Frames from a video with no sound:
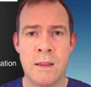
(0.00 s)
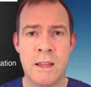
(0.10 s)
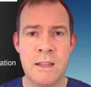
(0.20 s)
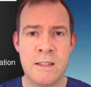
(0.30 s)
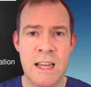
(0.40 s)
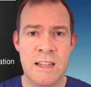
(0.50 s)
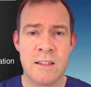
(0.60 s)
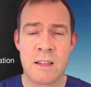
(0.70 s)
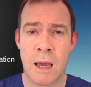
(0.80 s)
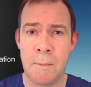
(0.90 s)
The
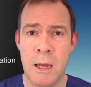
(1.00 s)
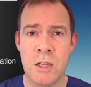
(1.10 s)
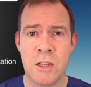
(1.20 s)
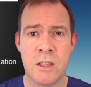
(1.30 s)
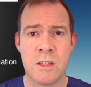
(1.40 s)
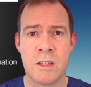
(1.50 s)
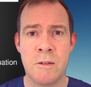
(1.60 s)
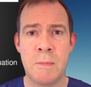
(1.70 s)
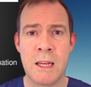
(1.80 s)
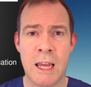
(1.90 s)
XEN's dimensions
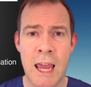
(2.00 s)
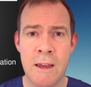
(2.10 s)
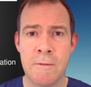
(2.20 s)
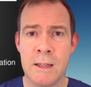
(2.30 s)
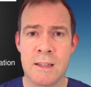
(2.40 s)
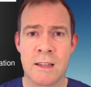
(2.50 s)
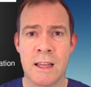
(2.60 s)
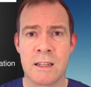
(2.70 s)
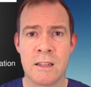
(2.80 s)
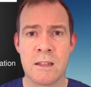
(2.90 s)
have been carefully
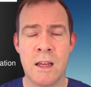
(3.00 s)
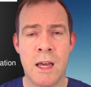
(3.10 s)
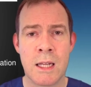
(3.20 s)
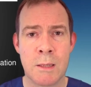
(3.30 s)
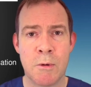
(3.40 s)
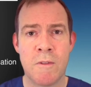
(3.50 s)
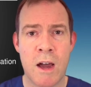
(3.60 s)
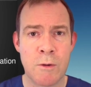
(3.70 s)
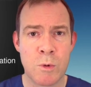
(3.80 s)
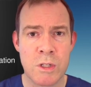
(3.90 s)
selected to
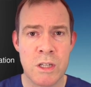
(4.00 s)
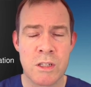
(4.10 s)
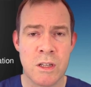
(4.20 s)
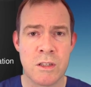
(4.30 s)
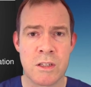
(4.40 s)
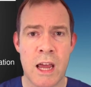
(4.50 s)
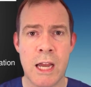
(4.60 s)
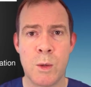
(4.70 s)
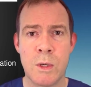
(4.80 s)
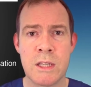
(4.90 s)
provide resistance to
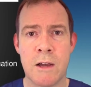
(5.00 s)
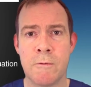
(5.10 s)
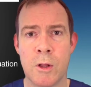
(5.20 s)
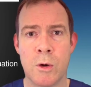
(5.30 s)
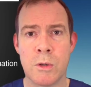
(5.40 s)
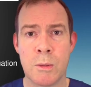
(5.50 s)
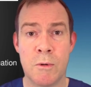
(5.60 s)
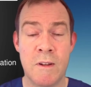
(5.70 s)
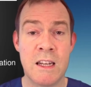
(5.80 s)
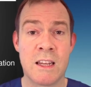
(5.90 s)
aqueous outflow to
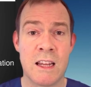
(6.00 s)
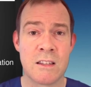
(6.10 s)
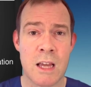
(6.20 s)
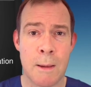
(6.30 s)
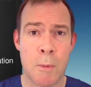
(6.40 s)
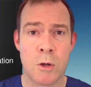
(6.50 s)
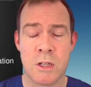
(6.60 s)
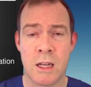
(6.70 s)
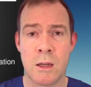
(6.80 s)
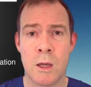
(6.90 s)
prevent against
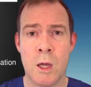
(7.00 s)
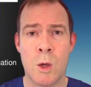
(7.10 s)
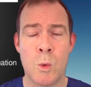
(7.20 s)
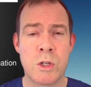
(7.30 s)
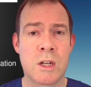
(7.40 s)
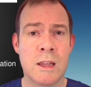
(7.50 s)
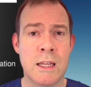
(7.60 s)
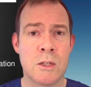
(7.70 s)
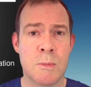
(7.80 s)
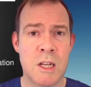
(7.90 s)
hypotony, which can
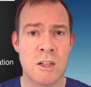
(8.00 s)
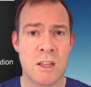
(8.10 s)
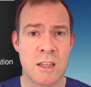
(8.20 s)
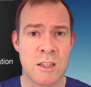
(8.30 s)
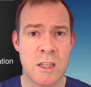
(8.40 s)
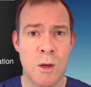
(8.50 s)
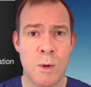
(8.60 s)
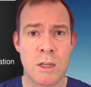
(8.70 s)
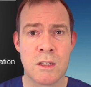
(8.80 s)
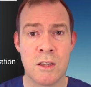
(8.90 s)
lead to potentially
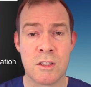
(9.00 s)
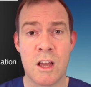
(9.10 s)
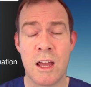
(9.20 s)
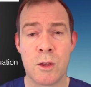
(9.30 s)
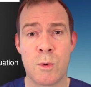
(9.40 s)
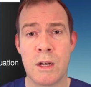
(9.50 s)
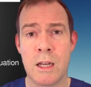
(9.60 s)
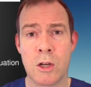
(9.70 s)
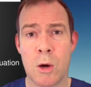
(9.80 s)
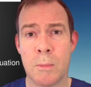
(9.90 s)
serious and
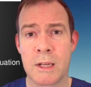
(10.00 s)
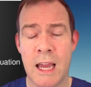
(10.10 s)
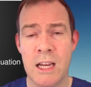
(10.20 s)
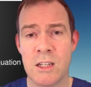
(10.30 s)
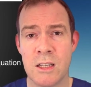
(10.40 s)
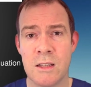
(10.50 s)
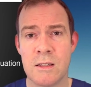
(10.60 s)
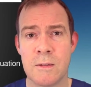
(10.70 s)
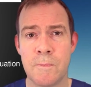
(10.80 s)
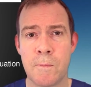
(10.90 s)
sight-threatening complications.